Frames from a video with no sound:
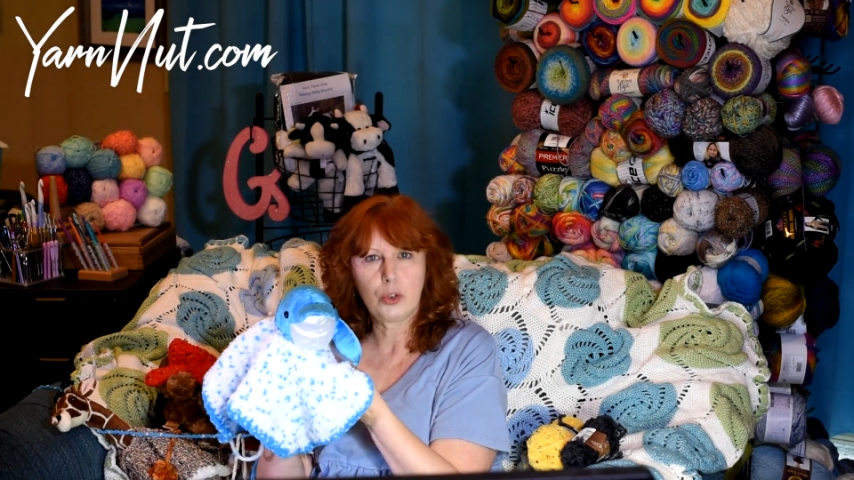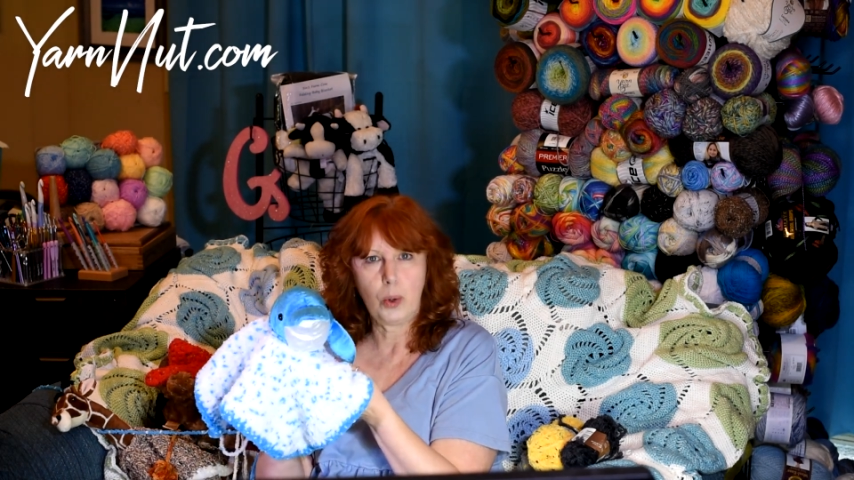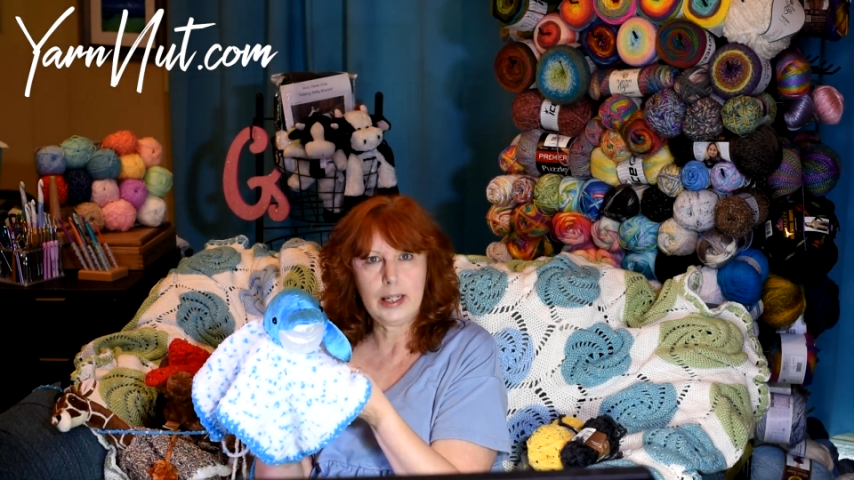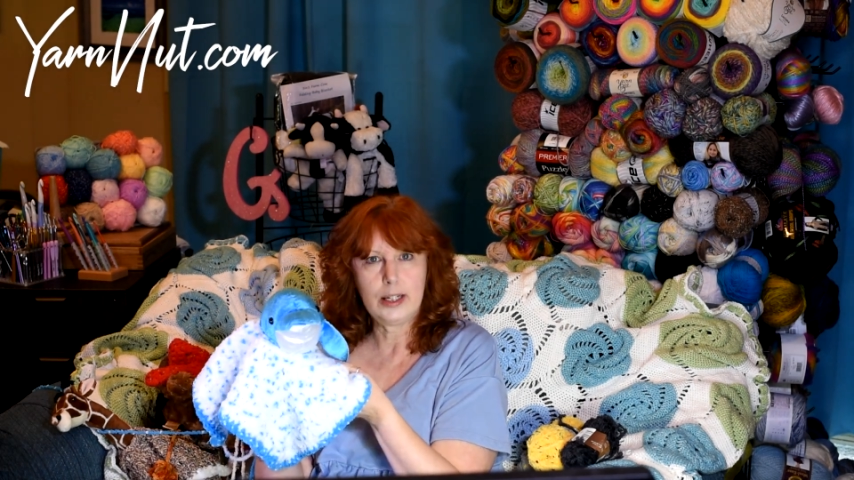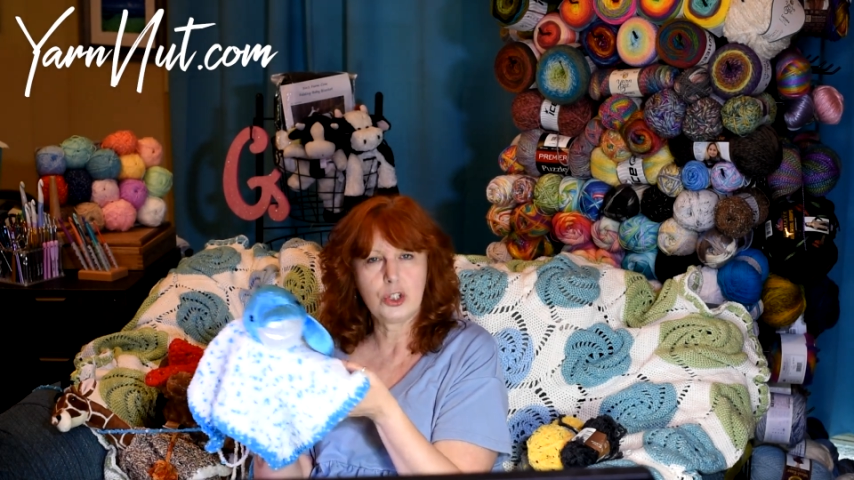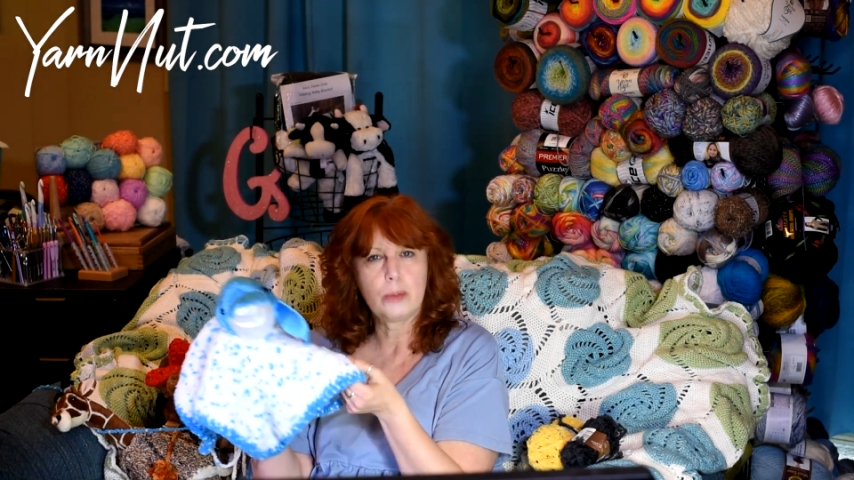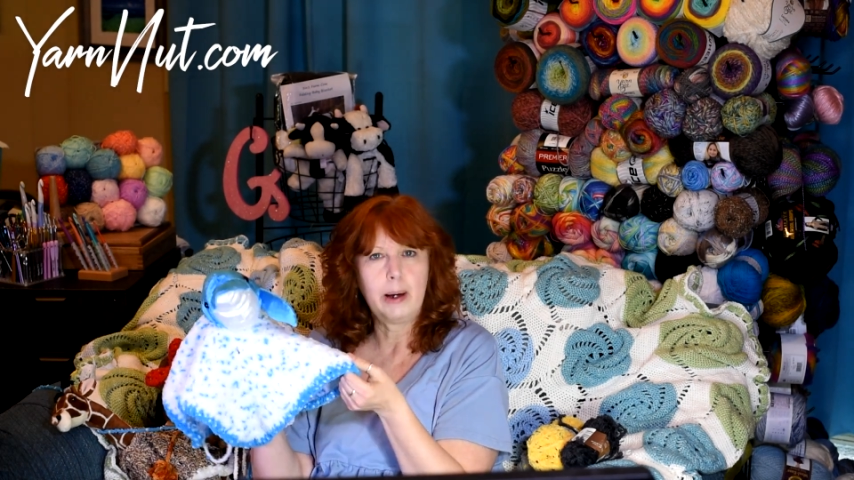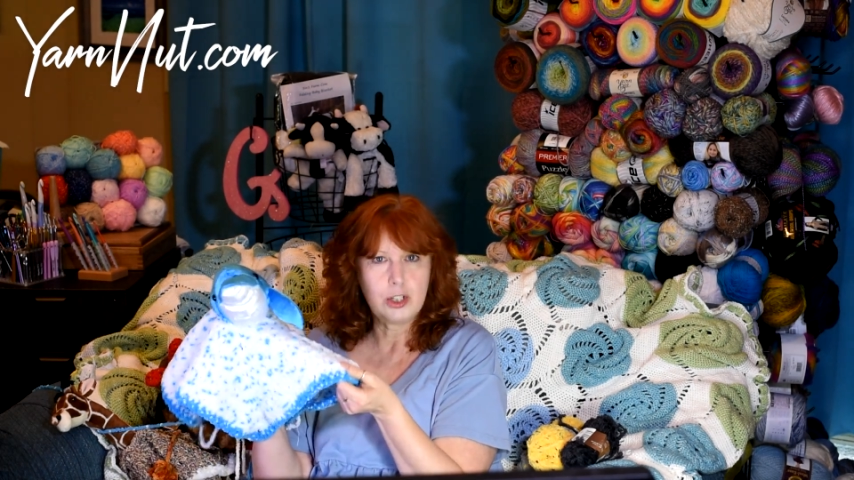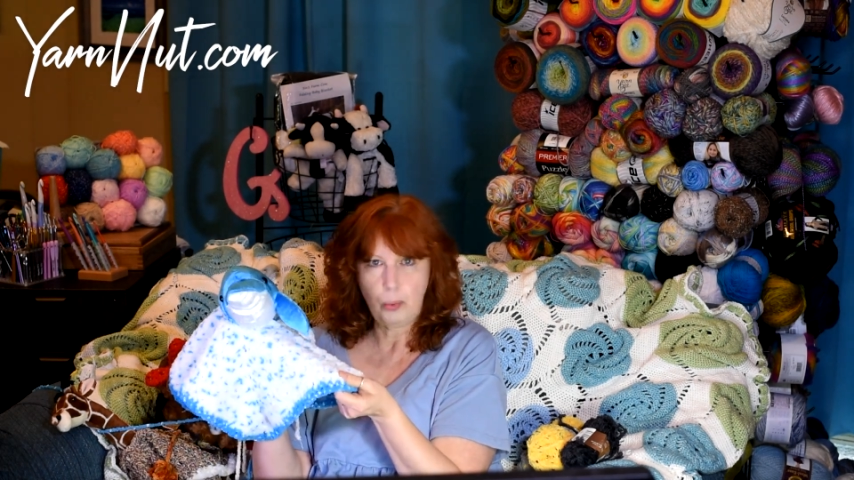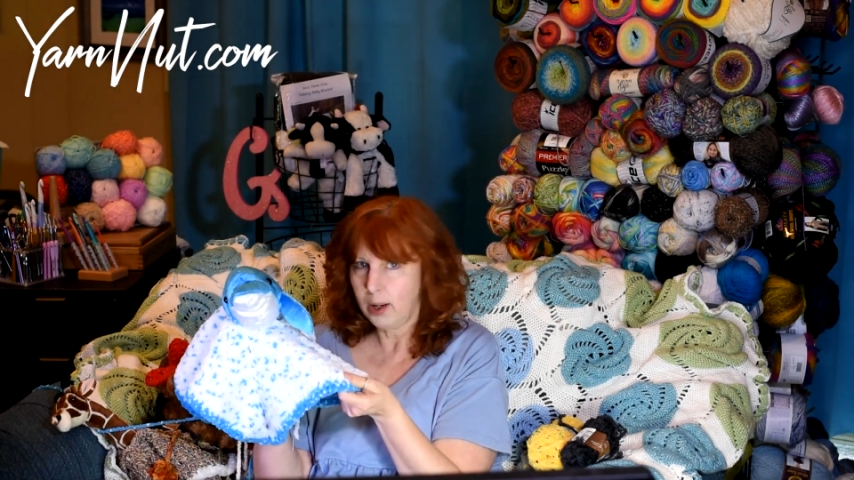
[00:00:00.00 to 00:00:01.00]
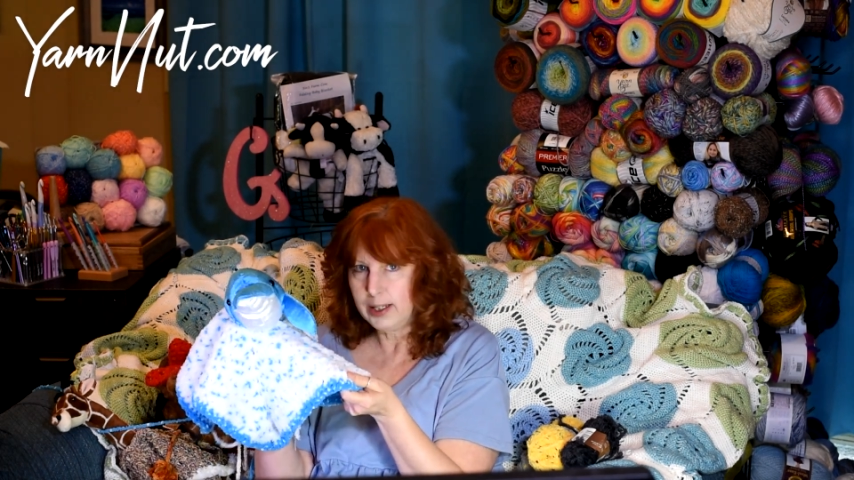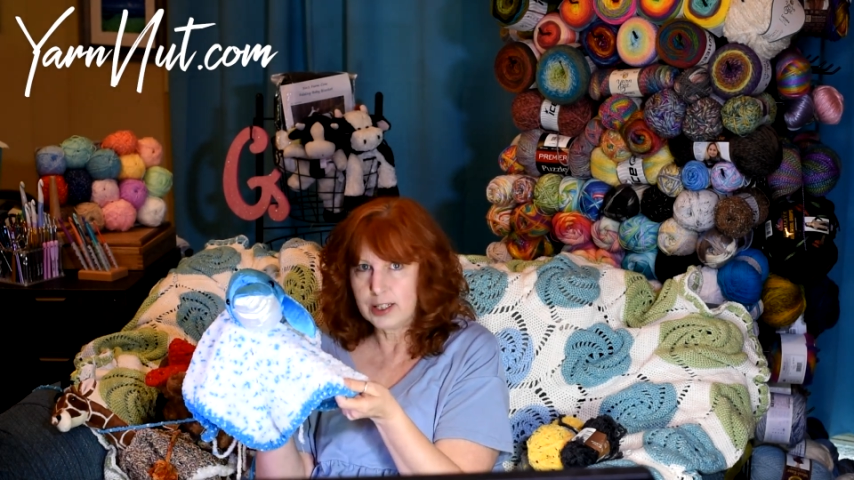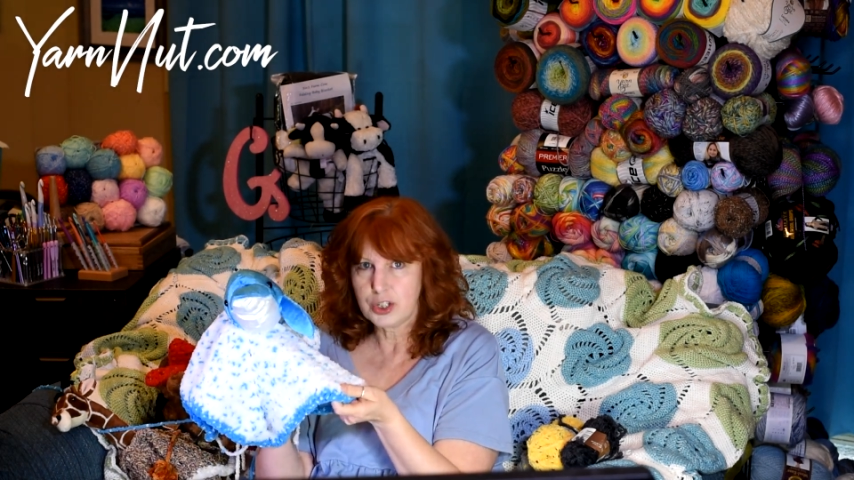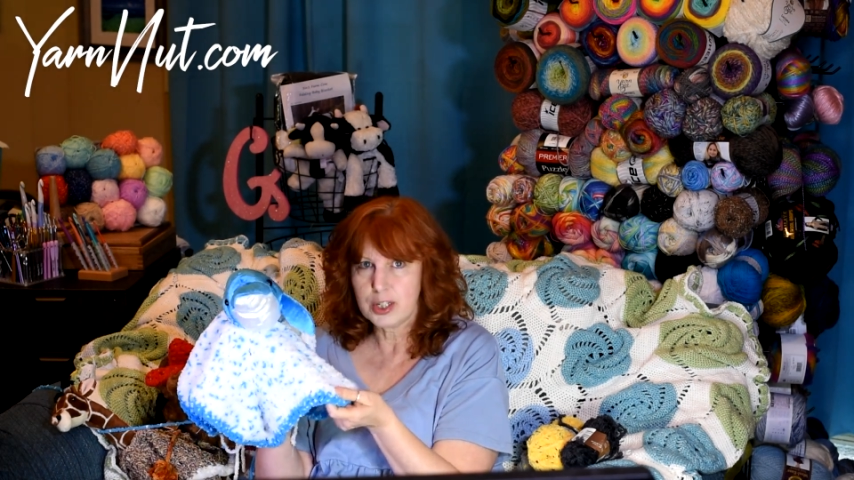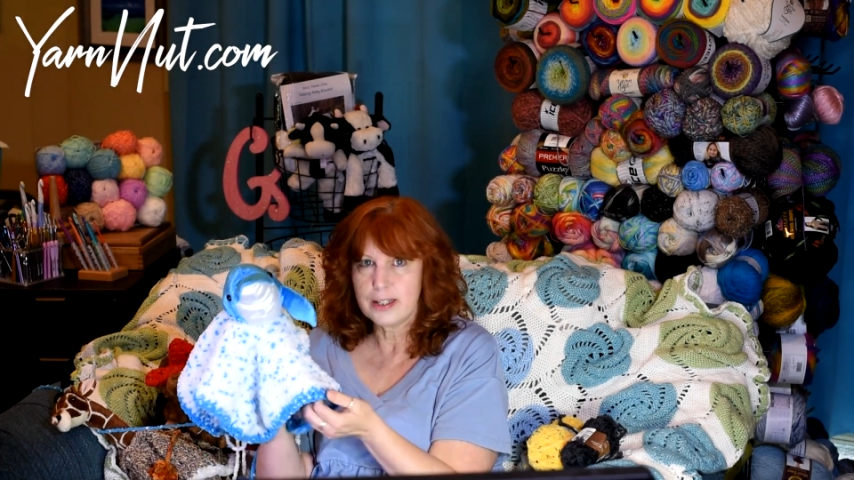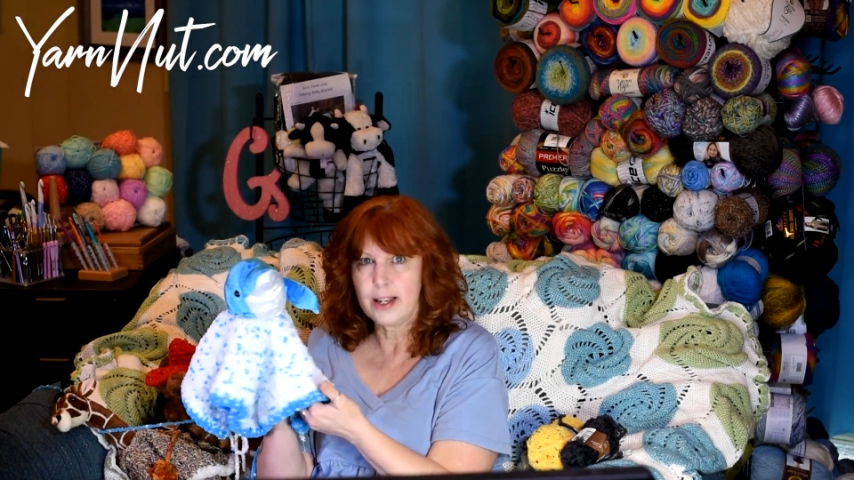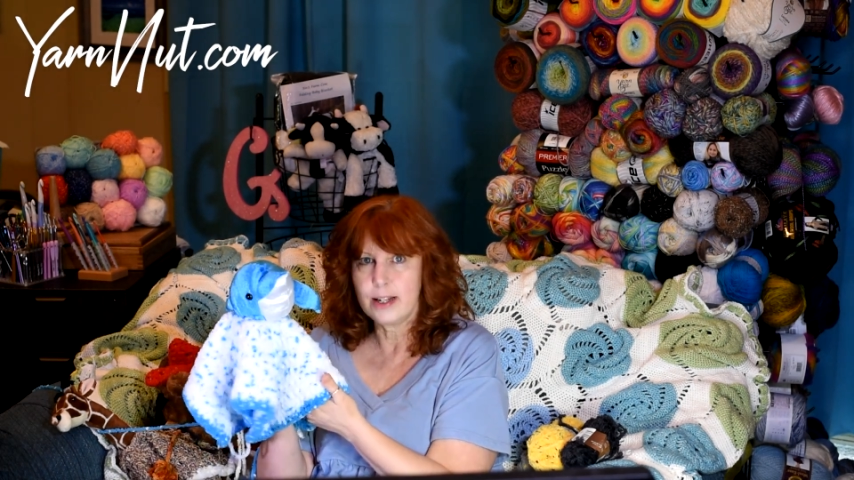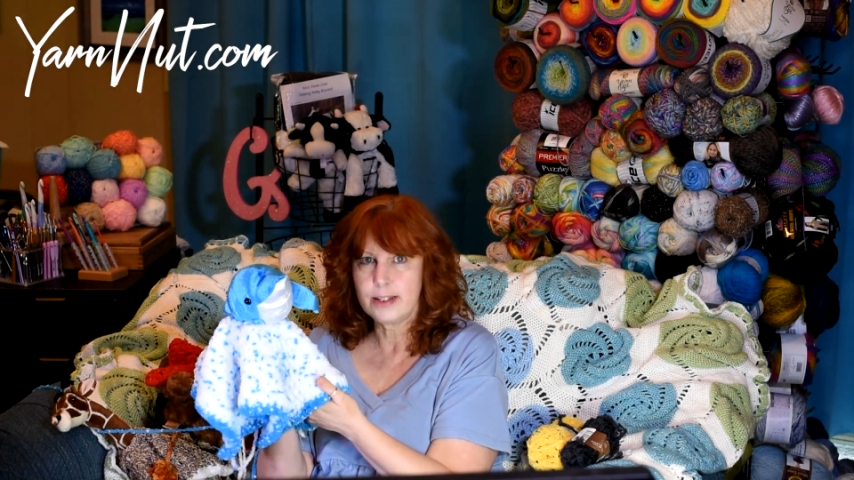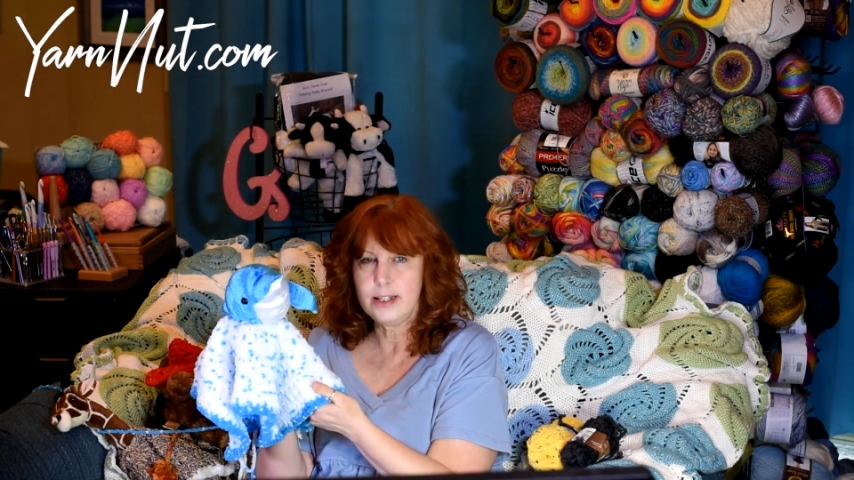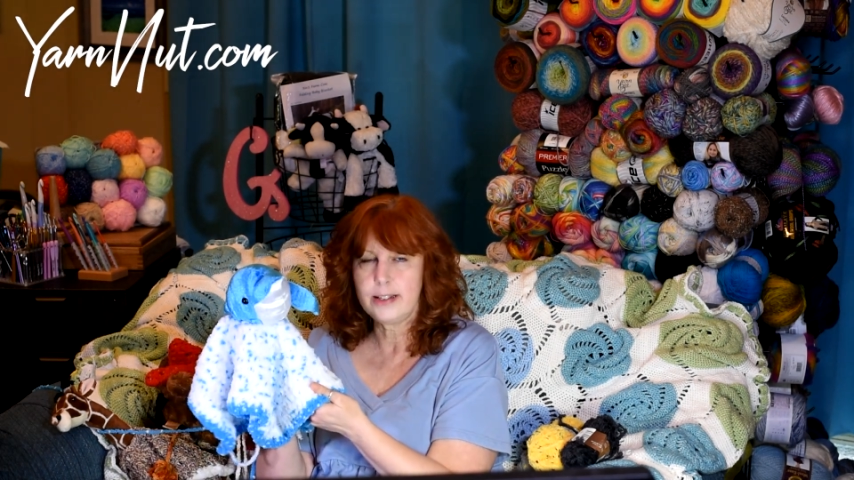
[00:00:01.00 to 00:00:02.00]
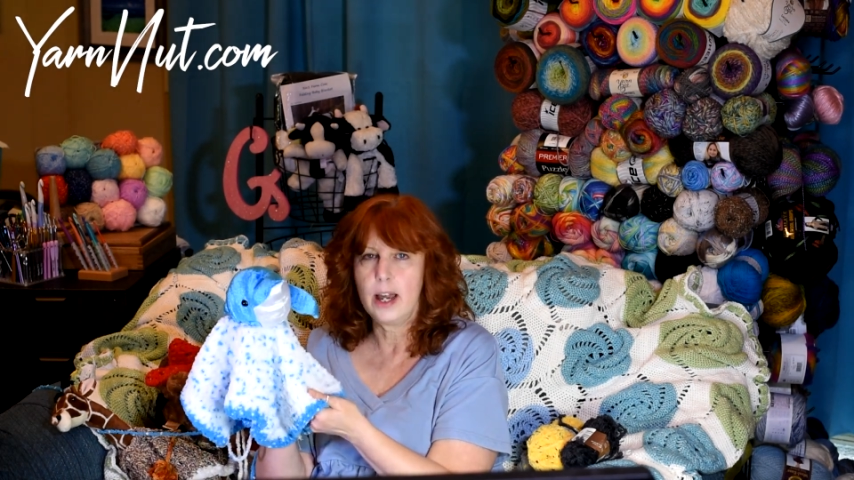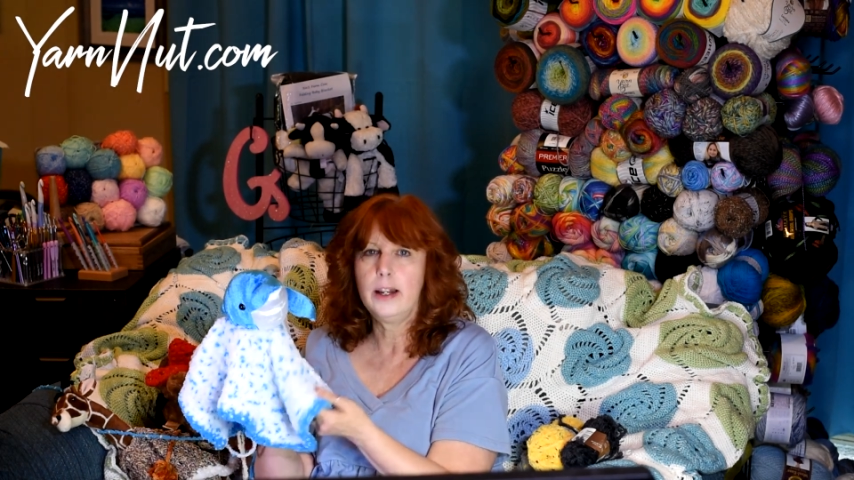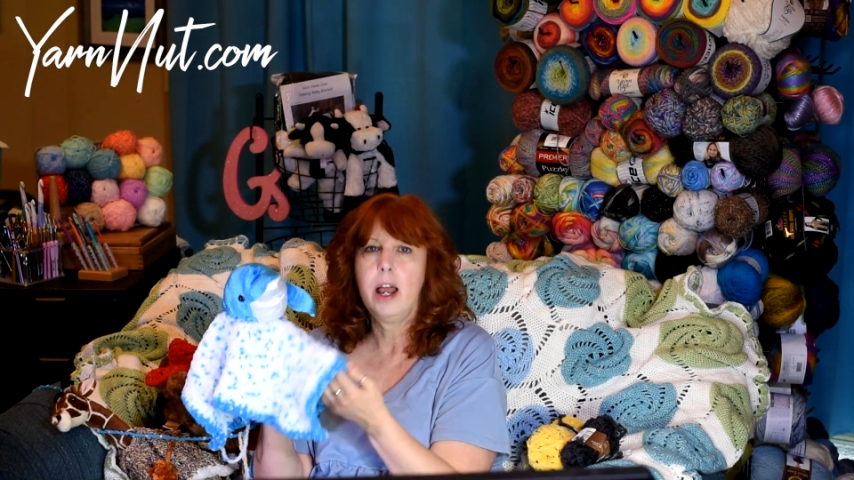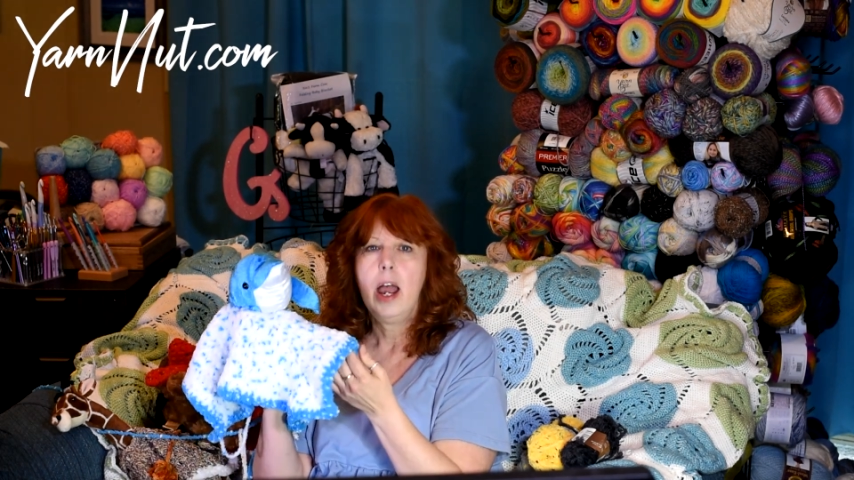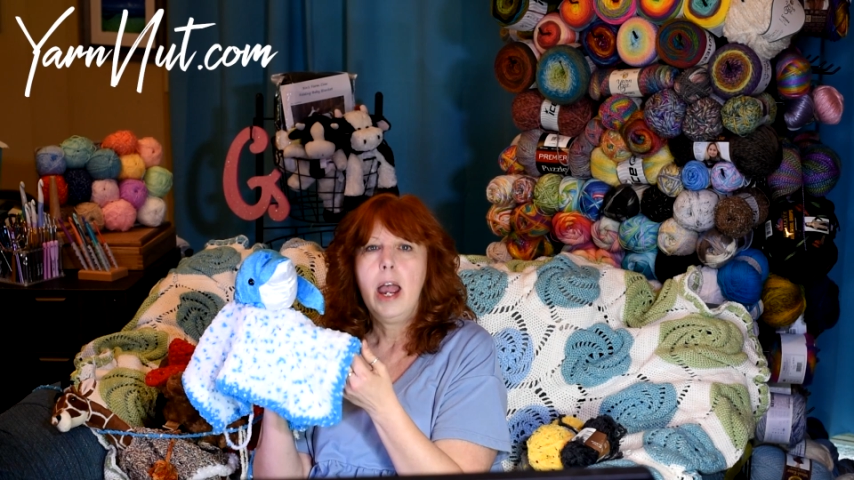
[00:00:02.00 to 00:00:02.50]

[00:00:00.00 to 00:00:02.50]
20 inches by 20 inches, as I said,